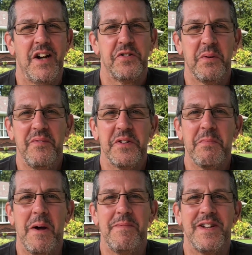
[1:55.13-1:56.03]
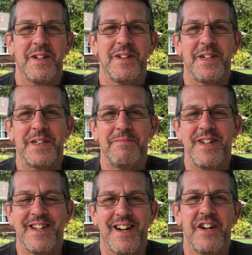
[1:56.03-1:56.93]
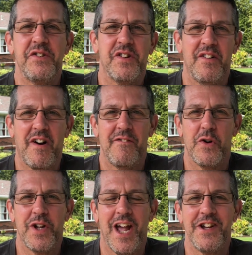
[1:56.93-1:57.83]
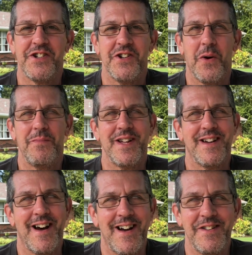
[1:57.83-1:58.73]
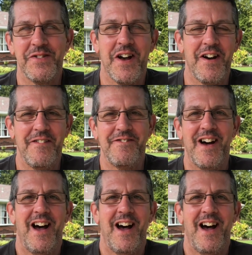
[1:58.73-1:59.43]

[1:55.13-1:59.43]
Some of us might be clear because of our vocation or because of